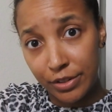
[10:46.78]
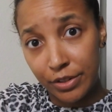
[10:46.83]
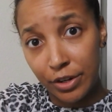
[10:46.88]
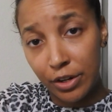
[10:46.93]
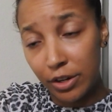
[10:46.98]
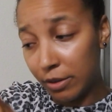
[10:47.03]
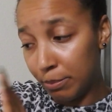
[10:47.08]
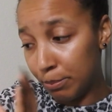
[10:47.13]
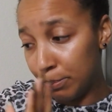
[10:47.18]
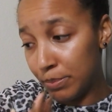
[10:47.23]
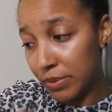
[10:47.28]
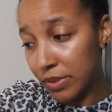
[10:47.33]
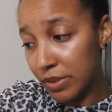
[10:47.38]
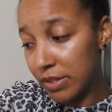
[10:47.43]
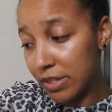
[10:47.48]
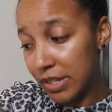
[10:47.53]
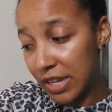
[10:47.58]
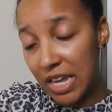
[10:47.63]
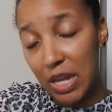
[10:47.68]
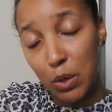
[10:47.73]
her
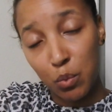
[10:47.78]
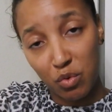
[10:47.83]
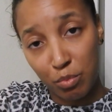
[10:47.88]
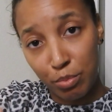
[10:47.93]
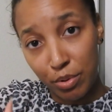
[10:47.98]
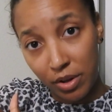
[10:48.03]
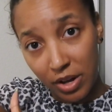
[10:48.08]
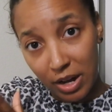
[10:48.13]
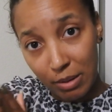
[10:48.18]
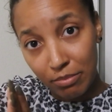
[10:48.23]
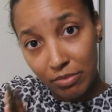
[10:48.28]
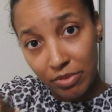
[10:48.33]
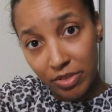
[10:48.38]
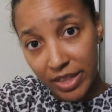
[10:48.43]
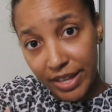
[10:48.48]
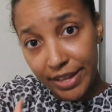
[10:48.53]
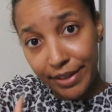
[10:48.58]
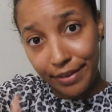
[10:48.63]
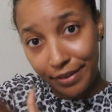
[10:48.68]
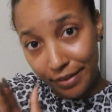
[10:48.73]
skin would become
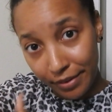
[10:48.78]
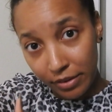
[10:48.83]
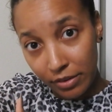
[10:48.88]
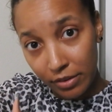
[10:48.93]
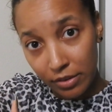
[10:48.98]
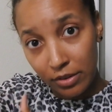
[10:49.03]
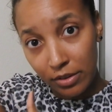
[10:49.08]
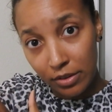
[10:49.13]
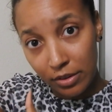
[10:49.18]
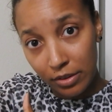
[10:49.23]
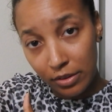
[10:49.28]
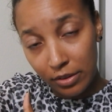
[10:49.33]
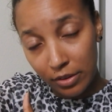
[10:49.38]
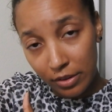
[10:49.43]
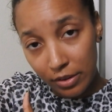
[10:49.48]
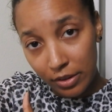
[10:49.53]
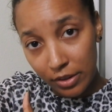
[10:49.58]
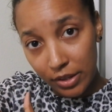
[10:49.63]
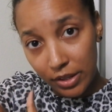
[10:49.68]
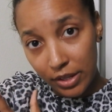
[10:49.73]
thick
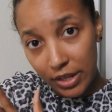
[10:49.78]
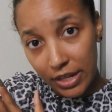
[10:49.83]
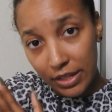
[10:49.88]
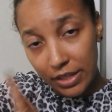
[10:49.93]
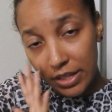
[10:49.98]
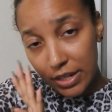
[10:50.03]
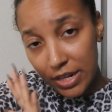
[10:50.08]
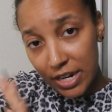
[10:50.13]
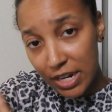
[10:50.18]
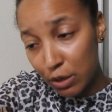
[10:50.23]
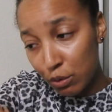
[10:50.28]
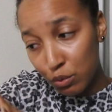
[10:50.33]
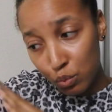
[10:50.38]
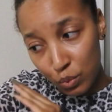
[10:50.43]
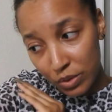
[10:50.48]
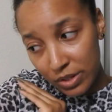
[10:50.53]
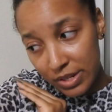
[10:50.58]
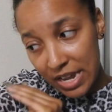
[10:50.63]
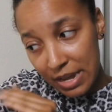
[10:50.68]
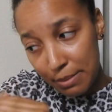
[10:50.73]
and the needles
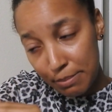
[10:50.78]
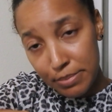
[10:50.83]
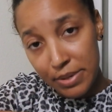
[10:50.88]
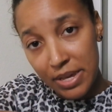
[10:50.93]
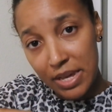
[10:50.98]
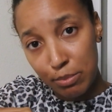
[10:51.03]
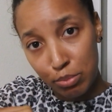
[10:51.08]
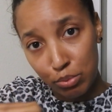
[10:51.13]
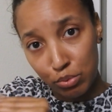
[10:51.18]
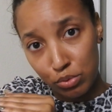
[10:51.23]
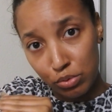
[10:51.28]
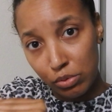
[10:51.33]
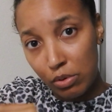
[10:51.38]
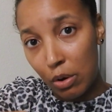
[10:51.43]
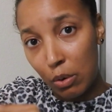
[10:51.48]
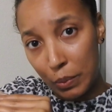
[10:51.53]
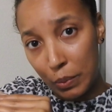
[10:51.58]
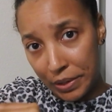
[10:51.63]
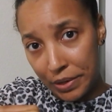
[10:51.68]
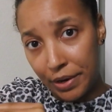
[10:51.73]
would not be able to
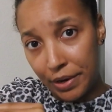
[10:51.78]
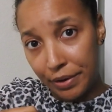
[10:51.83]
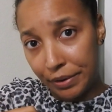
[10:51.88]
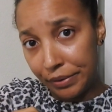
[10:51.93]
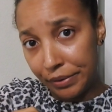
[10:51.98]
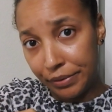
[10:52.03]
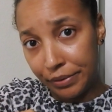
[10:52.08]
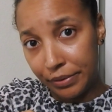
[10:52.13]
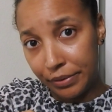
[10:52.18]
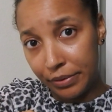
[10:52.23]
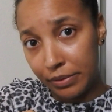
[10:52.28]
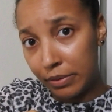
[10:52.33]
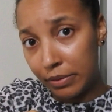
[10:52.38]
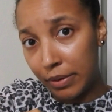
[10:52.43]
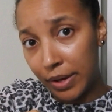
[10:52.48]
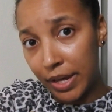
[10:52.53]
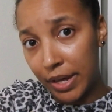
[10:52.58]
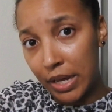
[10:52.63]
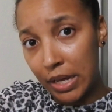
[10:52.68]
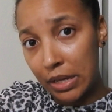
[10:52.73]
go in there,
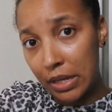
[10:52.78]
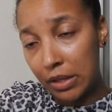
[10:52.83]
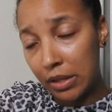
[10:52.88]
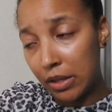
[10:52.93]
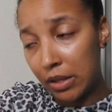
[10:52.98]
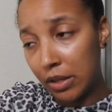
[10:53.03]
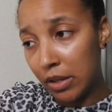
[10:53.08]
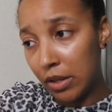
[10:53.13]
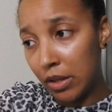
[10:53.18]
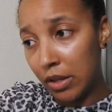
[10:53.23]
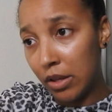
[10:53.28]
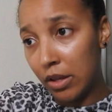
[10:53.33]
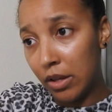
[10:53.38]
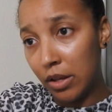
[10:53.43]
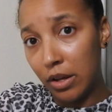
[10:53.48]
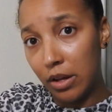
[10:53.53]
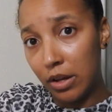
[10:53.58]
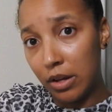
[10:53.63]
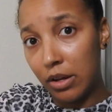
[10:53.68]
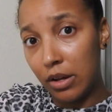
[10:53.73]
okay?
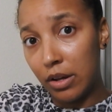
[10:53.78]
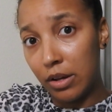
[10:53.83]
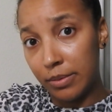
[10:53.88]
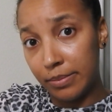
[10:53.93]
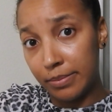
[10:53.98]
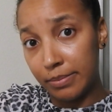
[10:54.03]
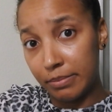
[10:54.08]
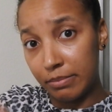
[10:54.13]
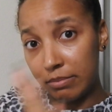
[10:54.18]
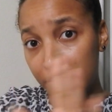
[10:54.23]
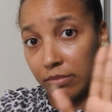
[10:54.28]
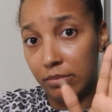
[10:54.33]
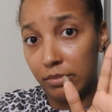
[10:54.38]
So